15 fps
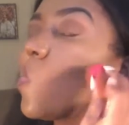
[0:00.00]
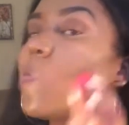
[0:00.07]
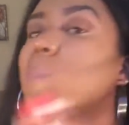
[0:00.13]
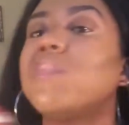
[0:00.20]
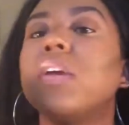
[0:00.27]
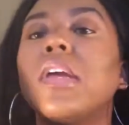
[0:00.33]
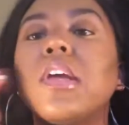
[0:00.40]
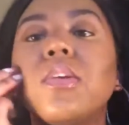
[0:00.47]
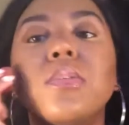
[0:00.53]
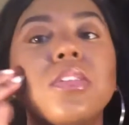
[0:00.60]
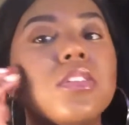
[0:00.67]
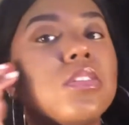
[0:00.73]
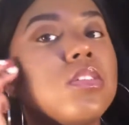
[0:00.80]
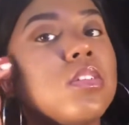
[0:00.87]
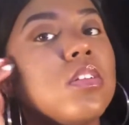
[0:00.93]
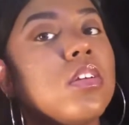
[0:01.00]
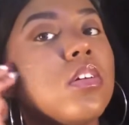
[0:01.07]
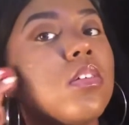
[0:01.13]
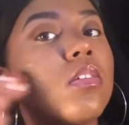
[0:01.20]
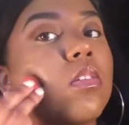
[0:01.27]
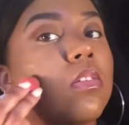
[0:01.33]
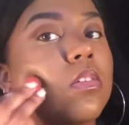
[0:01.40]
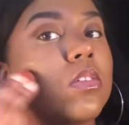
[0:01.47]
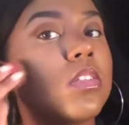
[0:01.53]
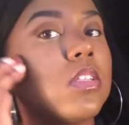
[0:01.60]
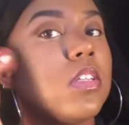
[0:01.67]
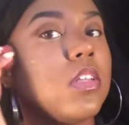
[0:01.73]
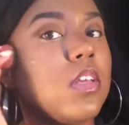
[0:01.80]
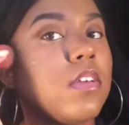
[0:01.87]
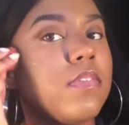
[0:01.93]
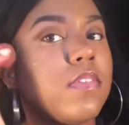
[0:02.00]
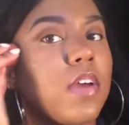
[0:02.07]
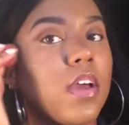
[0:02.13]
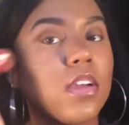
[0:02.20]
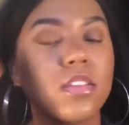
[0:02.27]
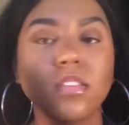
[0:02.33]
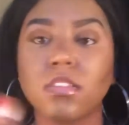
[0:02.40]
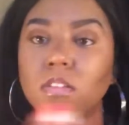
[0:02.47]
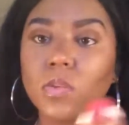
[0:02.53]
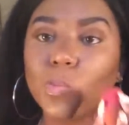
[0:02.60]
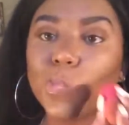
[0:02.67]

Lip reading: but yet you can still see the effects.